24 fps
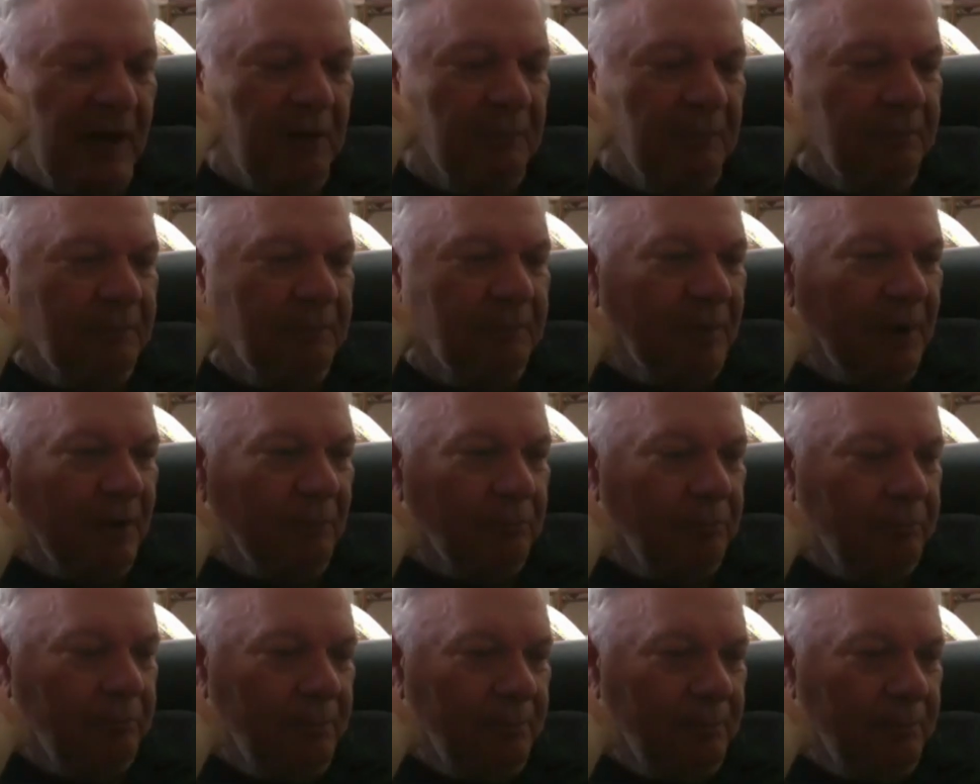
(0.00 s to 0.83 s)
I am
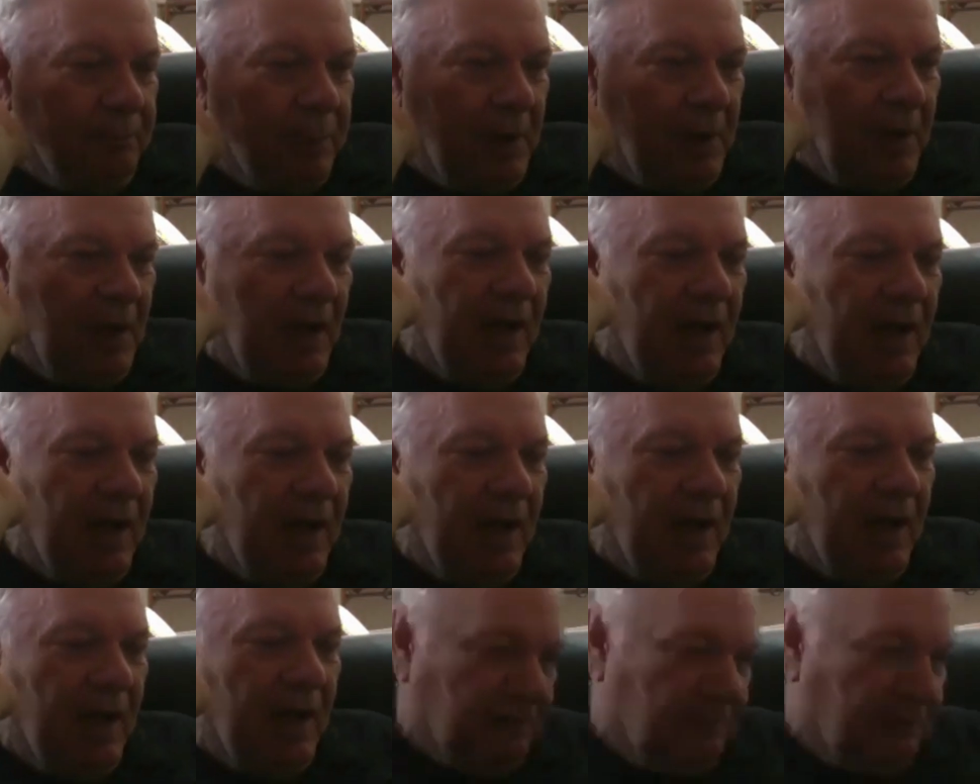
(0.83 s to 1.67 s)

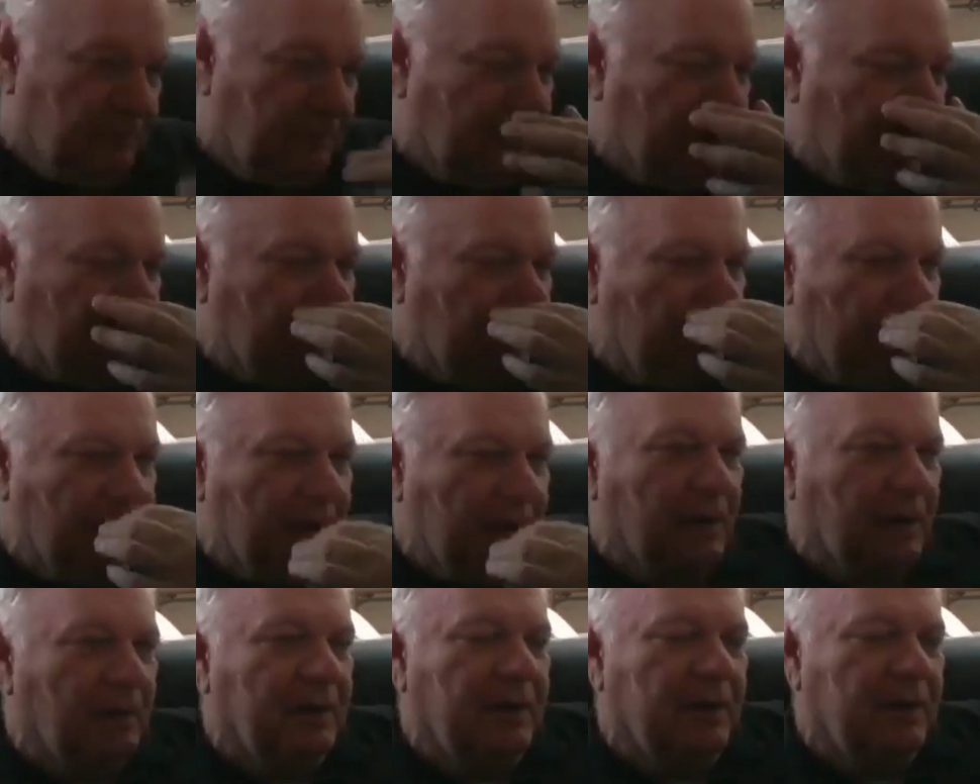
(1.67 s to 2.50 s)
positive that
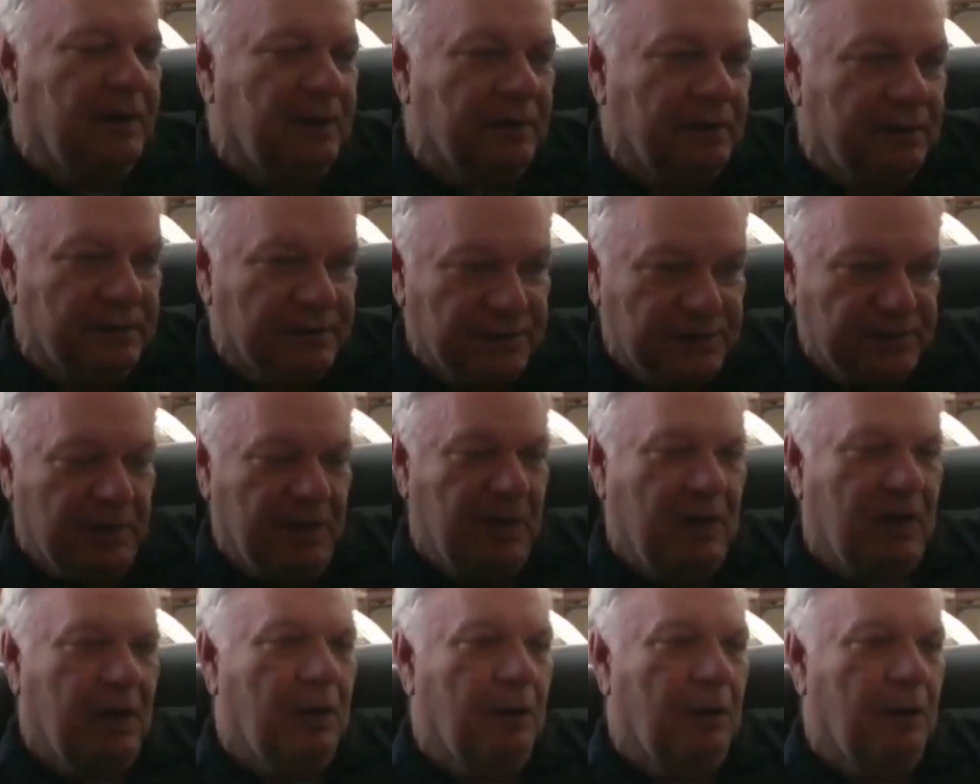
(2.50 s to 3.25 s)
there is